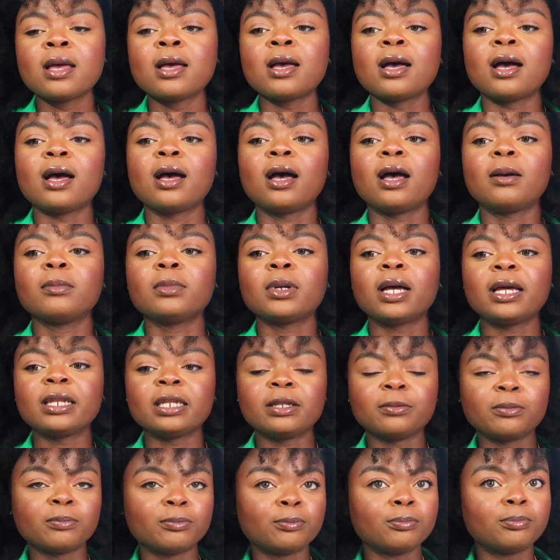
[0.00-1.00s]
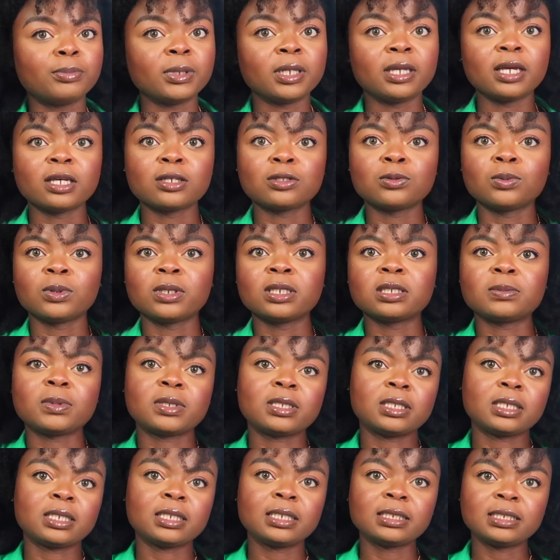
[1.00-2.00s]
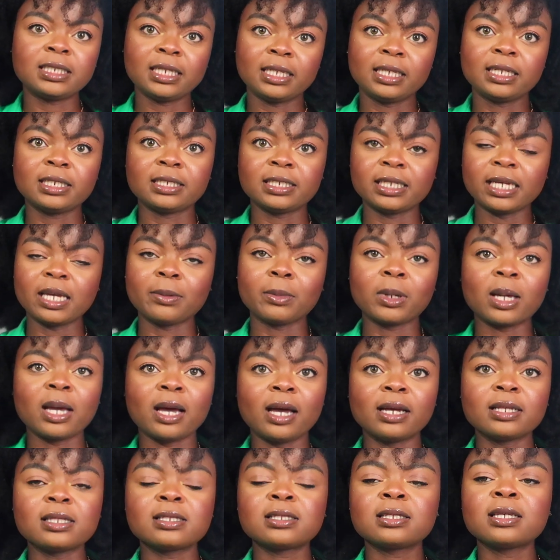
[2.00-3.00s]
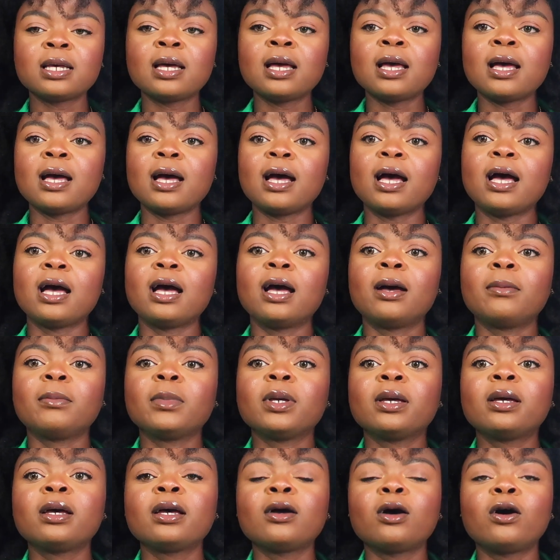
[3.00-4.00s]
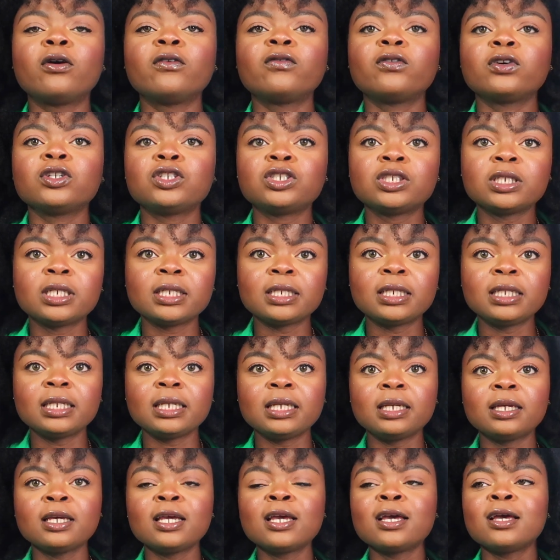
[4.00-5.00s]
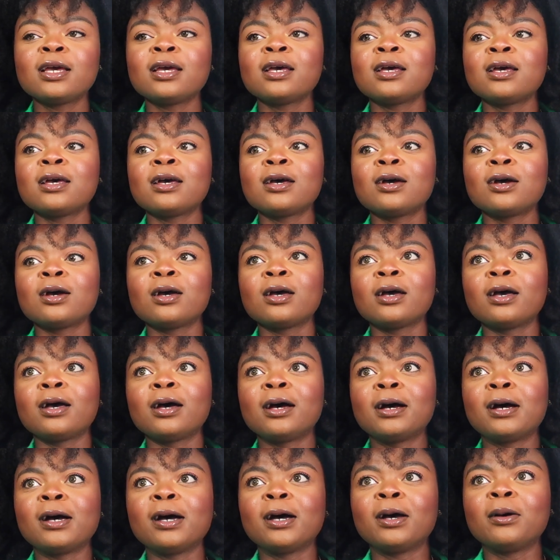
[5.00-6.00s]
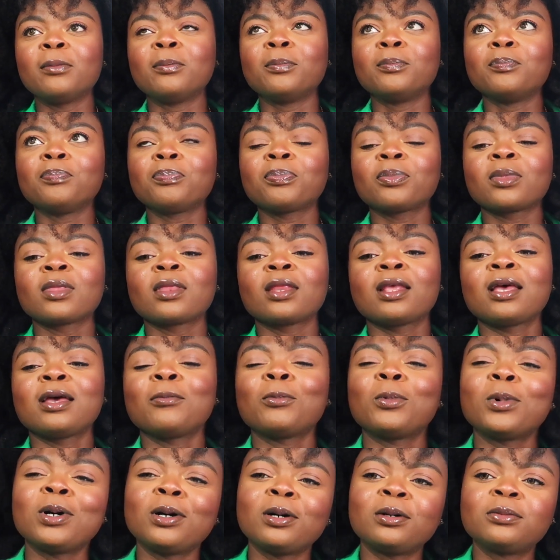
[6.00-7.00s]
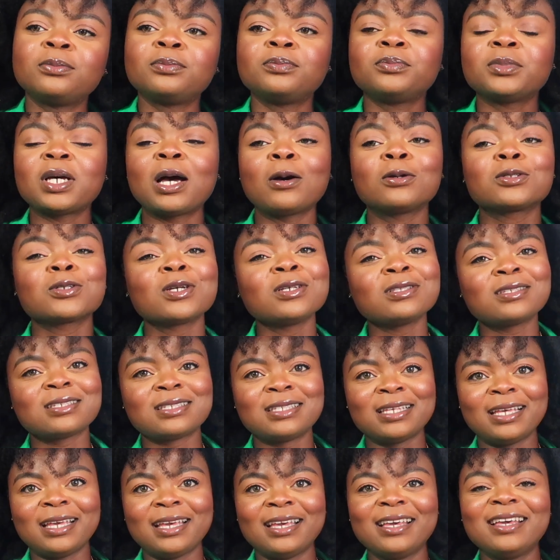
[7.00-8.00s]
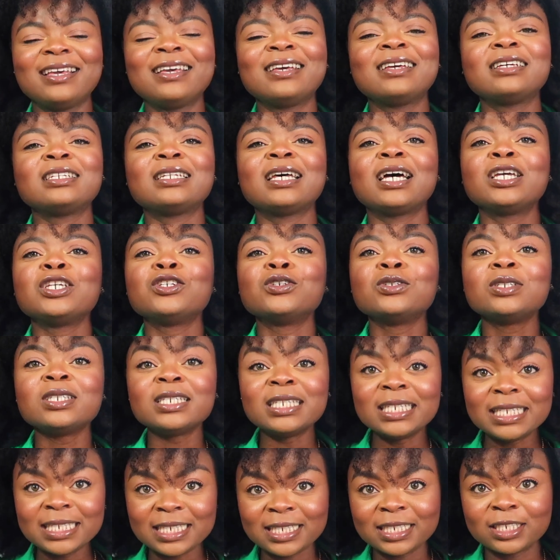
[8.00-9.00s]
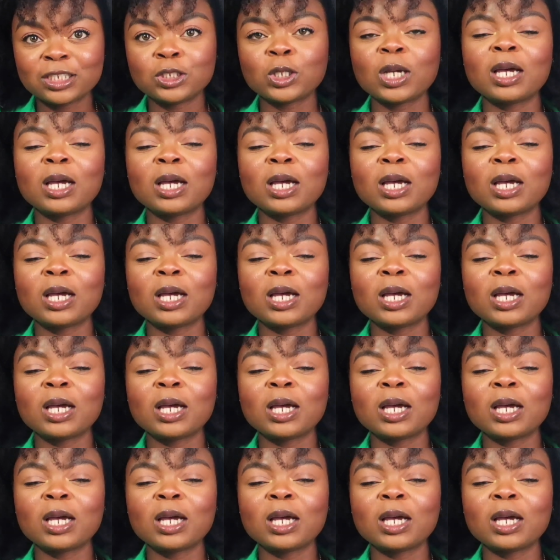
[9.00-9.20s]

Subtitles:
And the biggest one is basically taking the MCAT. Unfortunately, well, I was going to say that you